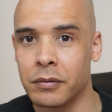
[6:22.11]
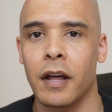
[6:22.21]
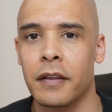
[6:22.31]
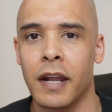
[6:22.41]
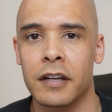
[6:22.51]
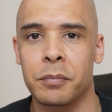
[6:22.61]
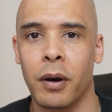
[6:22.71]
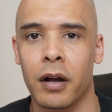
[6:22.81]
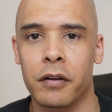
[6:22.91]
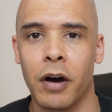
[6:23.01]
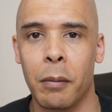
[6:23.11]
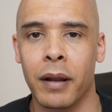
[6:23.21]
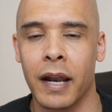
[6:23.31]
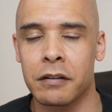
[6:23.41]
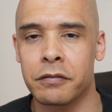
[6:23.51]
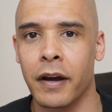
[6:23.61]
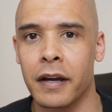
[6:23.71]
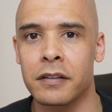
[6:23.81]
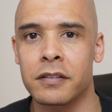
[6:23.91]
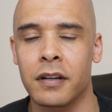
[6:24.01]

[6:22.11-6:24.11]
Now, the next part of our planning phase